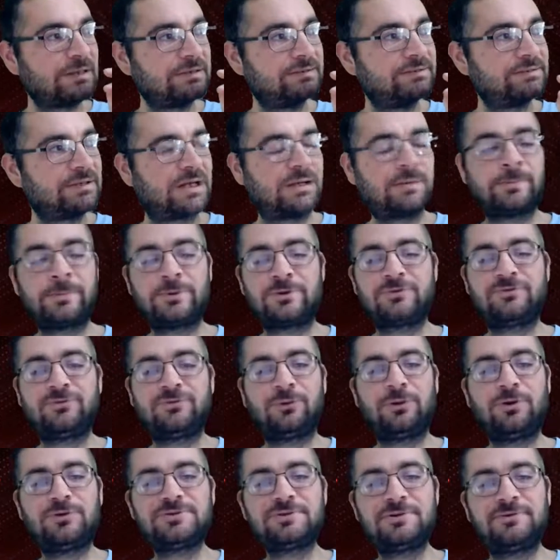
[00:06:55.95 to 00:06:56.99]
none of them are
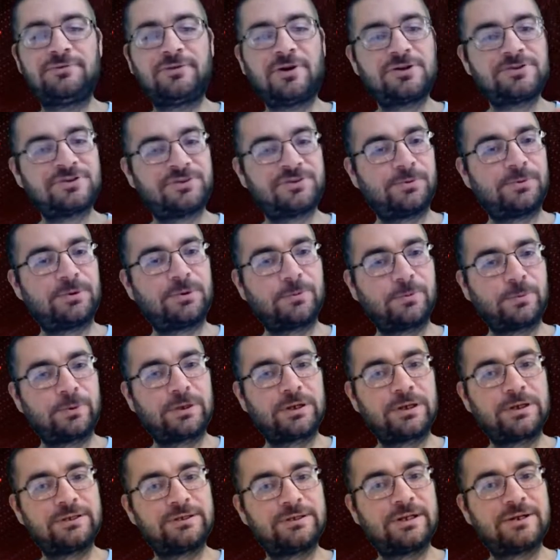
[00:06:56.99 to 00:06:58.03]
floral so far, so we're
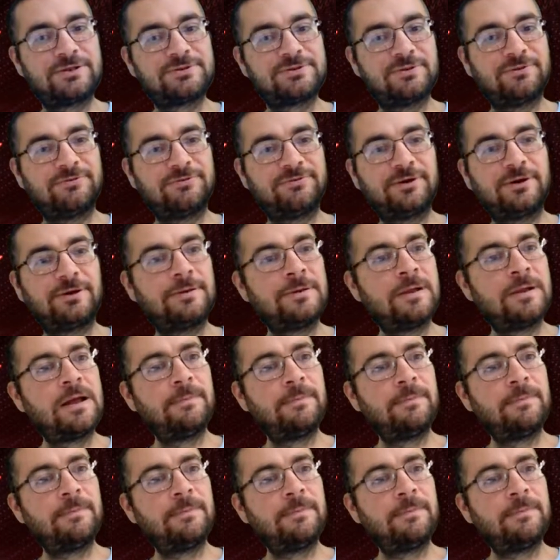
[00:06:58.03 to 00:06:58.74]
good there so far.